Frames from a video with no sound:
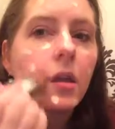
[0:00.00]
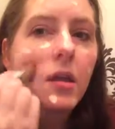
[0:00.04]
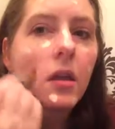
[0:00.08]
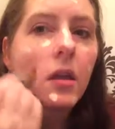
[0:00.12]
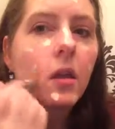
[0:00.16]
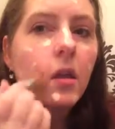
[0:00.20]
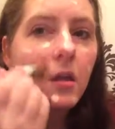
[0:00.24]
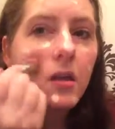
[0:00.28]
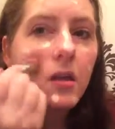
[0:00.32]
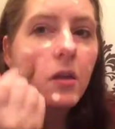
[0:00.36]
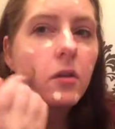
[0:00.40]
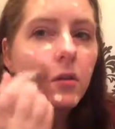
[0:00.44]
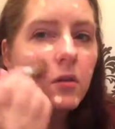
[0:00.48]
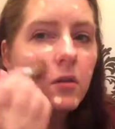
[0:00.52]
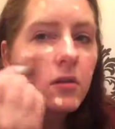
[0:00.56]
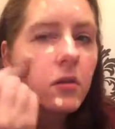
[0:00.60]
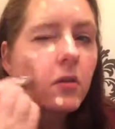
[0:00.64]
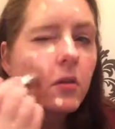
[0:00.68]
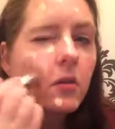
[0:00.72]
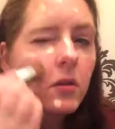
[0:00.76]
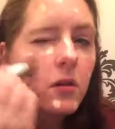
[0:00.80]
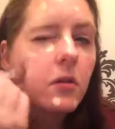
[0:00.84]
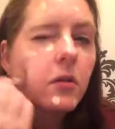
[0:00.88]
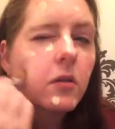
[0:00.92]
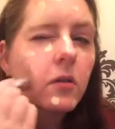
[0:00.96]
is
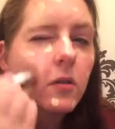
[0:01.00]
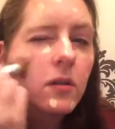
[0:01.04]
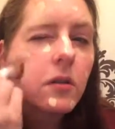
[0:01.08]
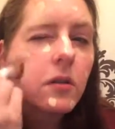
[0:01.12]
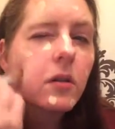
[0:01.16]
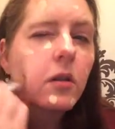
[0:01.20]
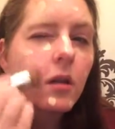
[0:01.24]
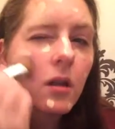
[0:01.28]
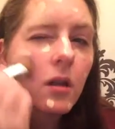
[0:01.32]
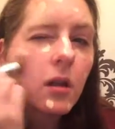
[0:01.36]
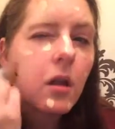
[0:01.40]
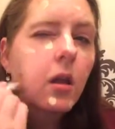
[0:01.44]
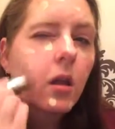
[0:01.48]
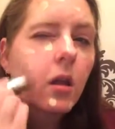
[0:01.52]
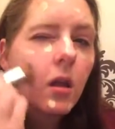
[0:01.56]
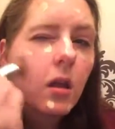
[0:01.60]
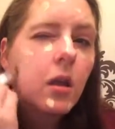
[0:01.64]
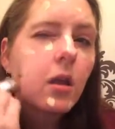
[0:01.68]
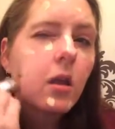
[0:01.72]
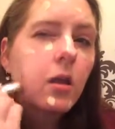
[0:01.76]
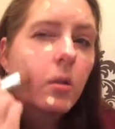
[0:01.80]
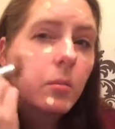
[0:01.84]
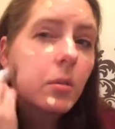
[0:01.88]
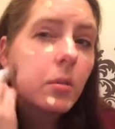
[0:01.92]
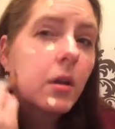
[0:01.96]
just
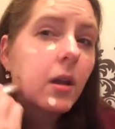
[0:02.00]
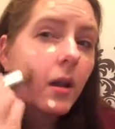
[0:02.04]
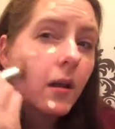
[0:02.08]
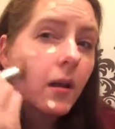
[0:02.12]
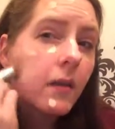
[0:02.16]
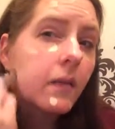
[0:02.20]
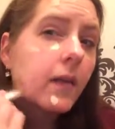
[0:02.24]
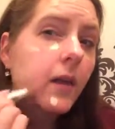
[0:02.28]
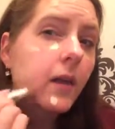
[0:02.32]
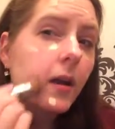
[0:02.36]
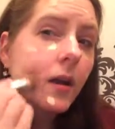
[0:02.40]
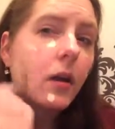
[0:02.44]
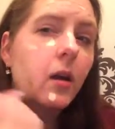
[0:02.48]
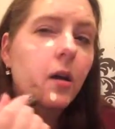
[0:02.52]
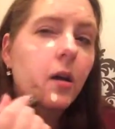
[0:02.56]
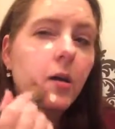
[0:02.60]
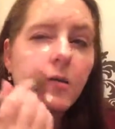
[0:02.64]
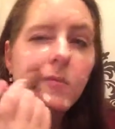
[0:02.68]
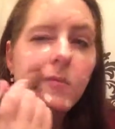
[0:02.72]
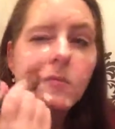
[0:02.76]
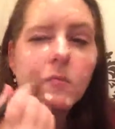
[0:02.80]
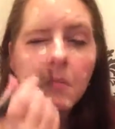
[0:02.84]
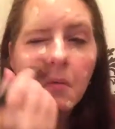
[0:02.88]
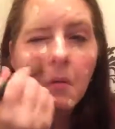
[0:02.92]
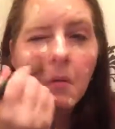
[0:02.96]
blend that out.
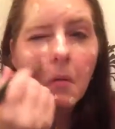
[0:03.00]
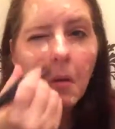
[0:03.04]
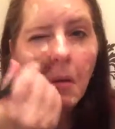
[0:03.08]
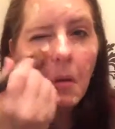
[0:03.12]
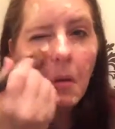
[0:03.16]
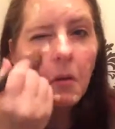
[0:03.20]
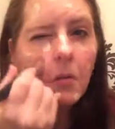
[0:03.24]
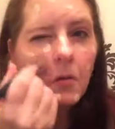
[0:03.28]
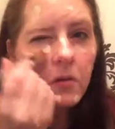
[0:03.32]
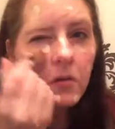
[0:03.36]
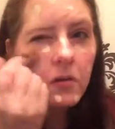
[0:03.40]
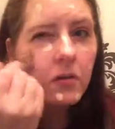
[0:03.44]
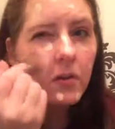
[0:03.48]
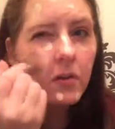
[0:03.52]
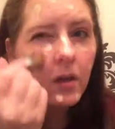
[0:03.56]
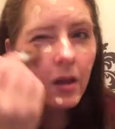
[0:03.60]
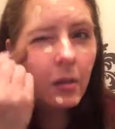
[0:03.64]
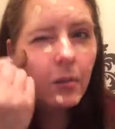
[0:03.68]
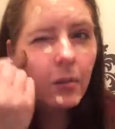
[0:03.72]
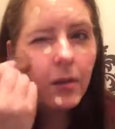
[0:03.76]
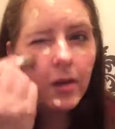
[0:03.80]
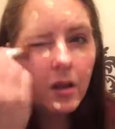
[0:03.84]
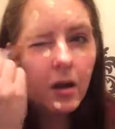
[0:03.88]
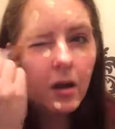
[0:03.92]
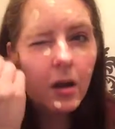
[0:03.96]
We'll see how
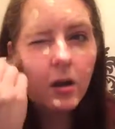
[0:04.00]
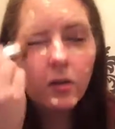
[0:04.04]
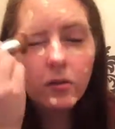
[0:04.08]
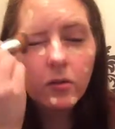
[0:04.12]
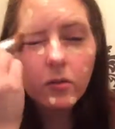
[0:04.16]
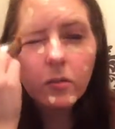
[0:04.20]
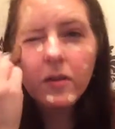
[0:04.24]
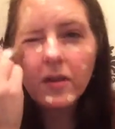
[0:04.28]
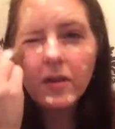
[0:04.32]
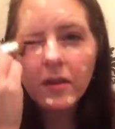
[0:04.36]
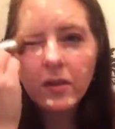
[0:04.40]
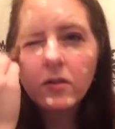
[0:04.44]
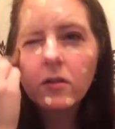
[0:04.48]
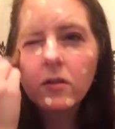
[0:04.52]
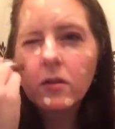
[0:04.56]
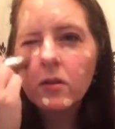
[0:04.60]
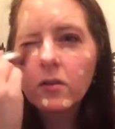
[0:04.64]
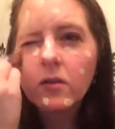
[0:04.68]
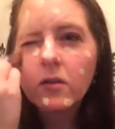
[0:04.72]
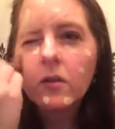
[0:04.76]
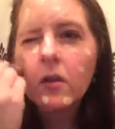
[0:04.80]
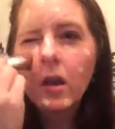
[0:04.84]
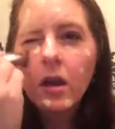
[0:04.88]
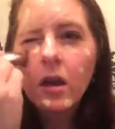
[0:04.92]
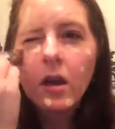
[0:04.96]
it goes with this,
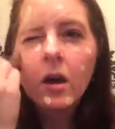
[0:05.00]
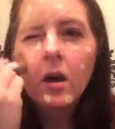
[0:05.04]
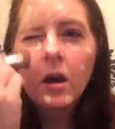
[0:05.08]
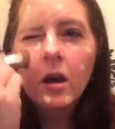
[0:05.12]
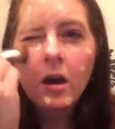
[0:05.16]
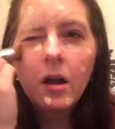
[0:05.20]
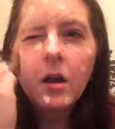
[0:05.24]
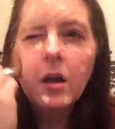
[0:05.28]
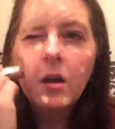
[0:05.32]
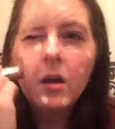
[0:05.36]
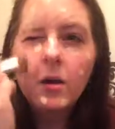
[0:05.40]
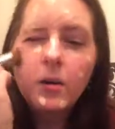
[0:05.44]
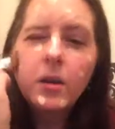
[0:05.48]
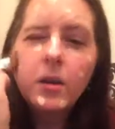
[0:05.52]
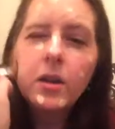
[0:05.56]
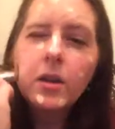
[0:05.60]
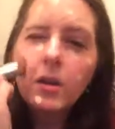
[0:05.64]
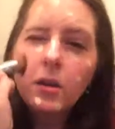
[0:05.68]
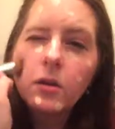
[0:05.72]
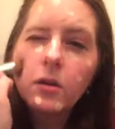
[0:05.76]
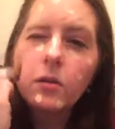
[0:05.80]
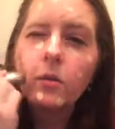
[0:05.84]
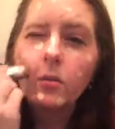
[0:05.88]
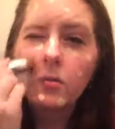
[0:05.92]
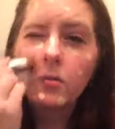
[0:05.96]
because I only
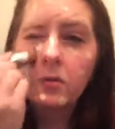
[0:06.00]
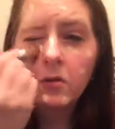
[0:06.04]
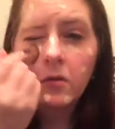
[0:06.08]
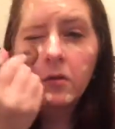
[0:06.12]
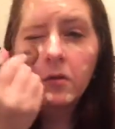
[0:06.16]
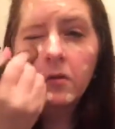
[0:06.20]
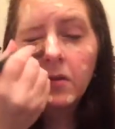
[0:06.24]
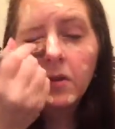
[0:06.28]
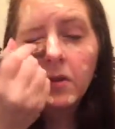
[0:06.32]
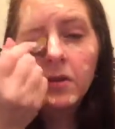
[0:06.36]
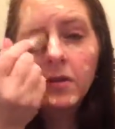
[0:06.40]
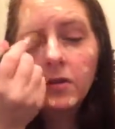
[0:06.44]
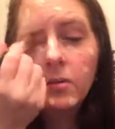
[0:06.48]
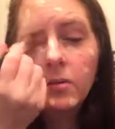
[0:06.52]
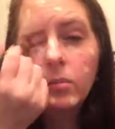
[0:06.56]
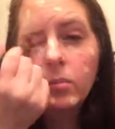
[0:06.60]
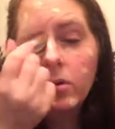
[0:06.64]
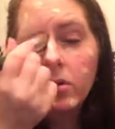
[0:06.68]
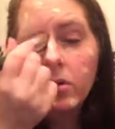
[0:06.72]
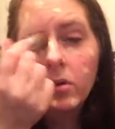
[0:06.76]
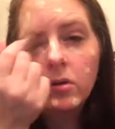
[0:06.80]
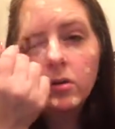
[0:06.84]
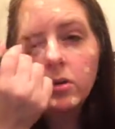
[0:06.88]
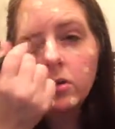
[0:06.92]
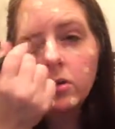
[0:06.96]
used this
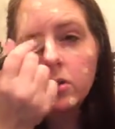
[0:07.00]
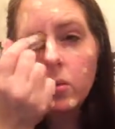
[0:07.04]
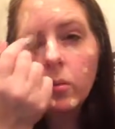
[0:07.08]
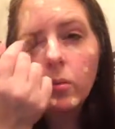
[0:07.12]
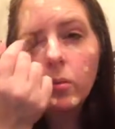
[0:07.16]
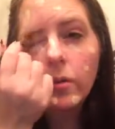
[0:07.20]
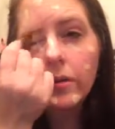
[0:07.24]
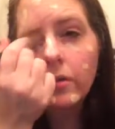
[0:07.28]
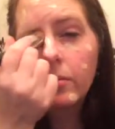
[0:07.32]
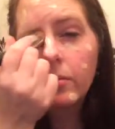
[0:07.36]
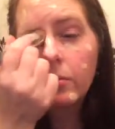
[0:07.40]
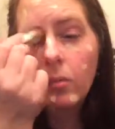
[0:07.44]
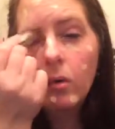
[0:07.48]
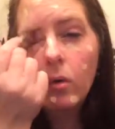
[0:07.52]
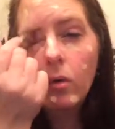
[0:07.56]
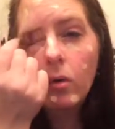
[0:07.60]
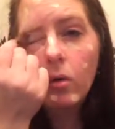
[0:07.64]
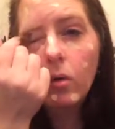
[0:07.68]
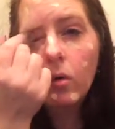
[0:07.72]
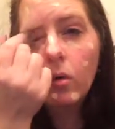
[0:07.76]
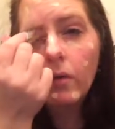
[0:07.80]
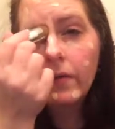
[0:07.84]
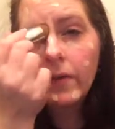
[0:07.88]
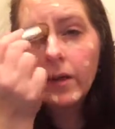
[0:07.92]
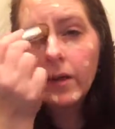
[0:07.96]
brush with
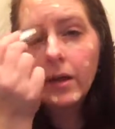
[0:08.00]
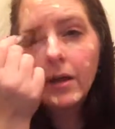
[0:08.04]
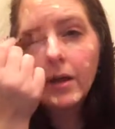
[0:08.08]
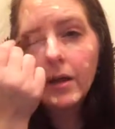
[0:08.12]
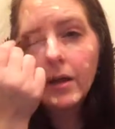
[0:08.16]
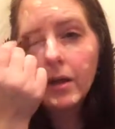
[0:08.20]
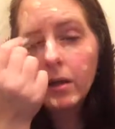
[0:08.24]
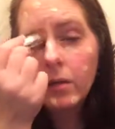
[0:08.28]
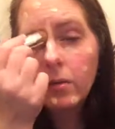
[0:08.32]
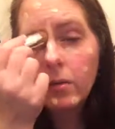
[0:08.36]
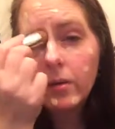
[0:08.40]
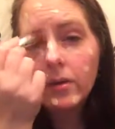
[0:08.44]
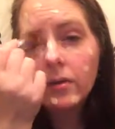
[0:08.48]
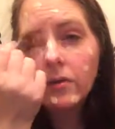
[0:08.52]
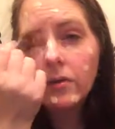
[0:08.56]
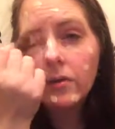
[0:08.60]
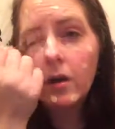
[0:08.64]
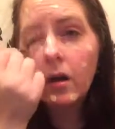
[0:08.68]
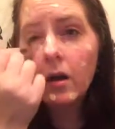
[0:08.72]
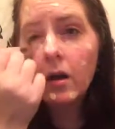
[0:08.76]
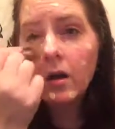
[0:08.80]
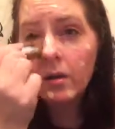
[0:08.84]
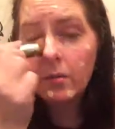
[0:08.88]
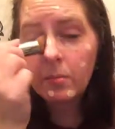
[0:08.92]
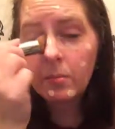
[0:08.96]
more the liquid
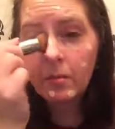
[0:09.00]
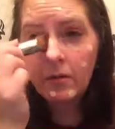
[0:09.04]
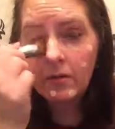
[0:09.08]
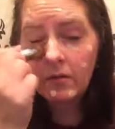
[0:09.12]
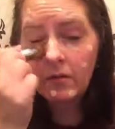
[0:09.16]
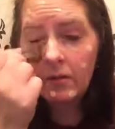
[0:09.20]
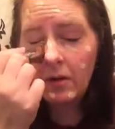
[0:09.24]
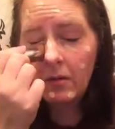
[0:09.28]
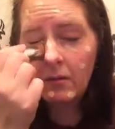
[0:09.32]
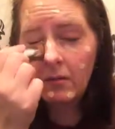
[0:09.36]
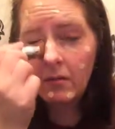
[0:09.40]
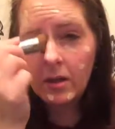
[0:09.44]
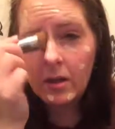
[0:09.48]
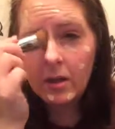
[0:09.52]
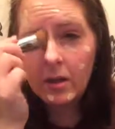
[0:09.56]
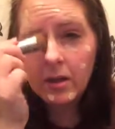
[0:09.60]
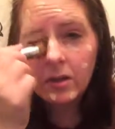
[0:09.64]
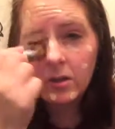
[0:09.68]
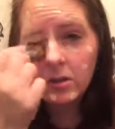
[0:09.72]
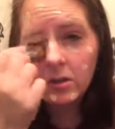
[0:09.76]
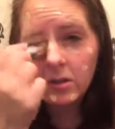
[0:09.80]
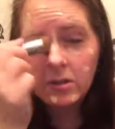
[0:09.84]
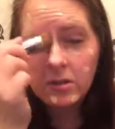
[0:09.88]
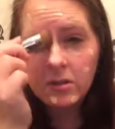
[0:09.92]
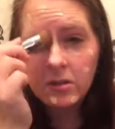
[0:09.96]
type
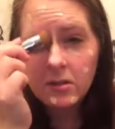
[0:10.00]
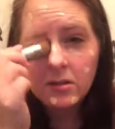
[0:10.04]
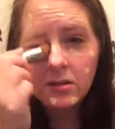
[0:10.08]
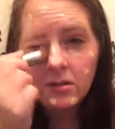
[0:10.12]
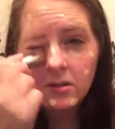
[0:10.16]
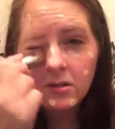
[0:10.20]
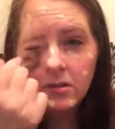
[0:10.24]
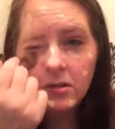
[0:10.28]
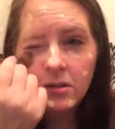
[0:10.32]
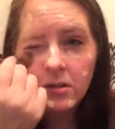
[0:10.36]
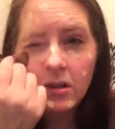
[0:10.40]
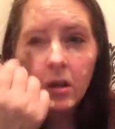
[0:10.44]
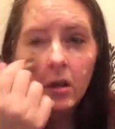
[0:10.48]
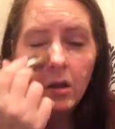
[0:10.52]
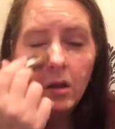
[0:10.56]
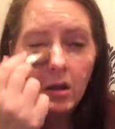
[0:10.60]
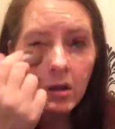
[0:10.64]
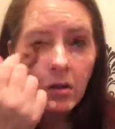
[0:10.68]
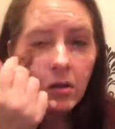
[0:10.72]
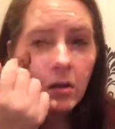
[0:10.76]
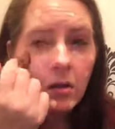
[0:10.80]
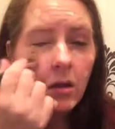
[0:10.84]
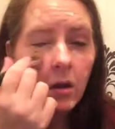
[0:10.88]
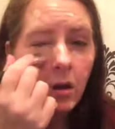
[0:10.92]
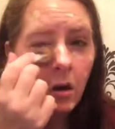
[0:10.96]
foundations,
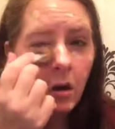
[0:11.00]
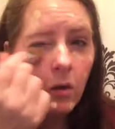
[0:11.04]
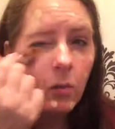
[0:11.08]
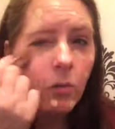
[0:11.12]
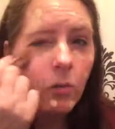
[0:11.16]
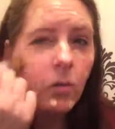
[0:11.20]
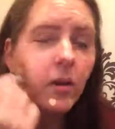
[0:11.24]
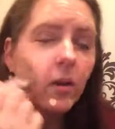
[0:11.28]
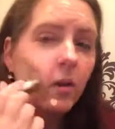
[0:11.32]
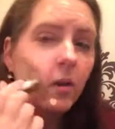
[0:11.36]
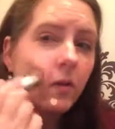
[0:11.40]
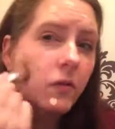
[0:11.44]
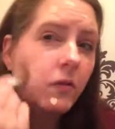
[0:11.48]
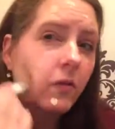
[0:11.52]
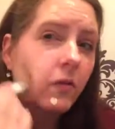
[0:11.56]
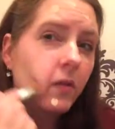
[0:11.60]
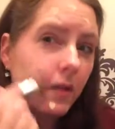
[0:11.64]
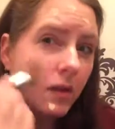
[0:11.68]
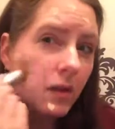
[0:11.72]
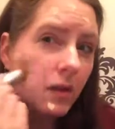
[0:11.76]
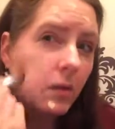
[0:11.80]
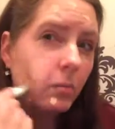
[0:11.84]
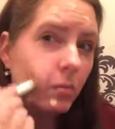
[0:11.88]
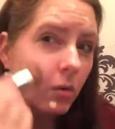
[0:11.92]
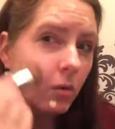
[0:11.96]
not with
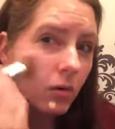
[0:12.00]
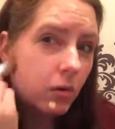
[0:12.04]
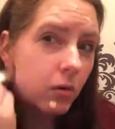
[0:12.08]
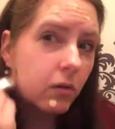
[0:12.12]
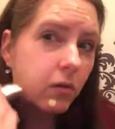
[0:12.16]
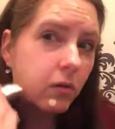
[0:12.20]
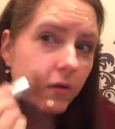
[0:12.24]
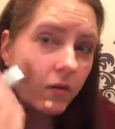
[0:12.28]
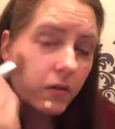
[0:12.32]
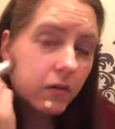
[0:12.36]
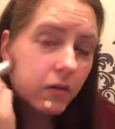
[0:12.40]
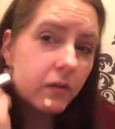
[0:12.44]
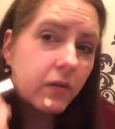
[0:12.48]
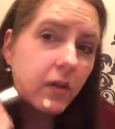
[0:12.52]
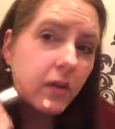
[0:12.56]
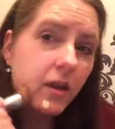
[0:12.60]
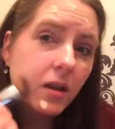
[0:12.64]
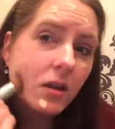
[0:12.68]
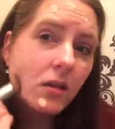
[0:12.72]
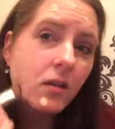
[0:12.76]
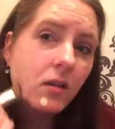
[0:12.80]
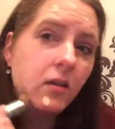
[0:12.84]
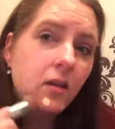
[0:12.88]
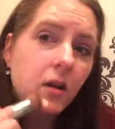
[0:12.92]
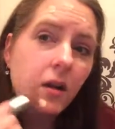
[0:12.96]
the more thicker
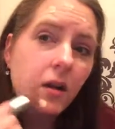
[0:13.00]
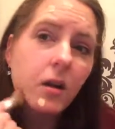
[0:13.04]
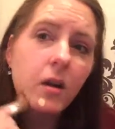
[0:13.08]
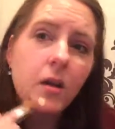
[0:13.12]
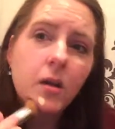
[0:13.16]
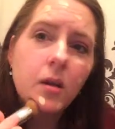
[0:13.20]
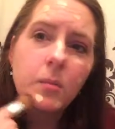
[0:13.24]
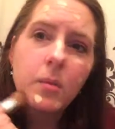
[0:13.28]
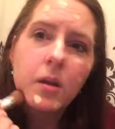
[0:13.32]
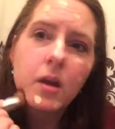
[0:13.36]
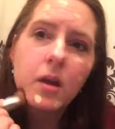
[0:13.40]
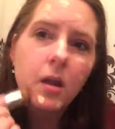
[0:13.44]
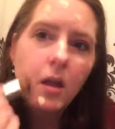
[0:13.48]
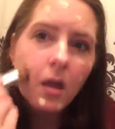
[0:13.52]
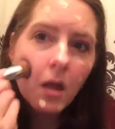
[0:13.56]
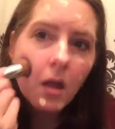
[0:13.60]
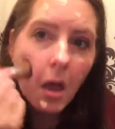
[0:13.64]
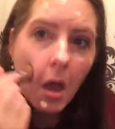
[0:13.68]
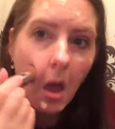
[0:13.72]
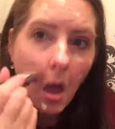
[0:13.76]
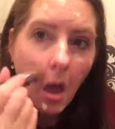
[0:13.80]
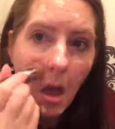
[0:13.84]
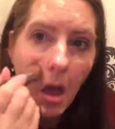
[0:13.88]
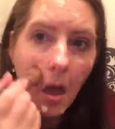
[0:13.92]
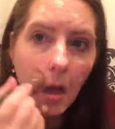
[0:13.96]
type,
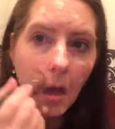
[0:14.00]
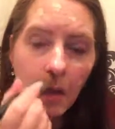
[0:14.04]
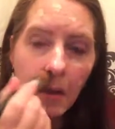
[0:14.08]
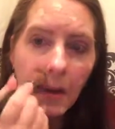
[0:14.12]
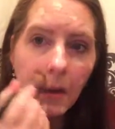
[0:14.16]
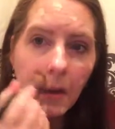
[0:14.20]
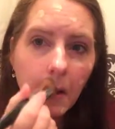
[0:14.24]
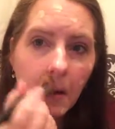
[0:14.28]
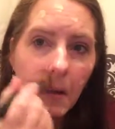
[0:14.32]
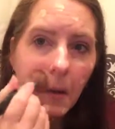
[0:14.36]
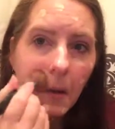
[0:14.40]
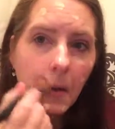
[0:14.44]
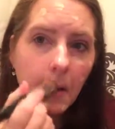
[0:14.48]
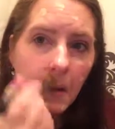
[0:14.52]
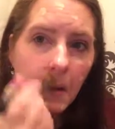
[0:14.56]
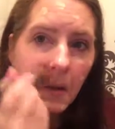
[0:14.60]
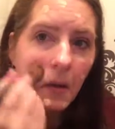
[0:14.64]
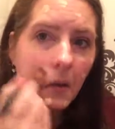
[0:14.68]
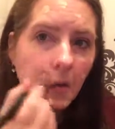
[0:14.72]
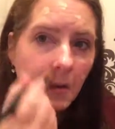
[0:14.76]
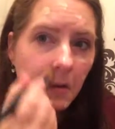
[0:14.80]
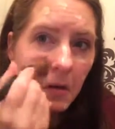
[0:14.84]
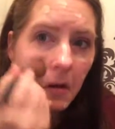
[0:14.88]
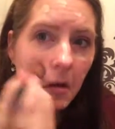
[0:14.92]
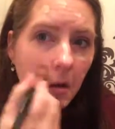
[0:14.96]

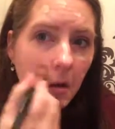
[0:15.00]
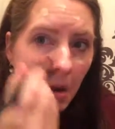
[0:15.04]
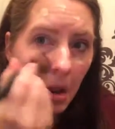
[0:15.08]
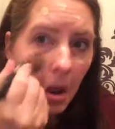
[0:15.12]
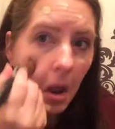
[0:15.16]
and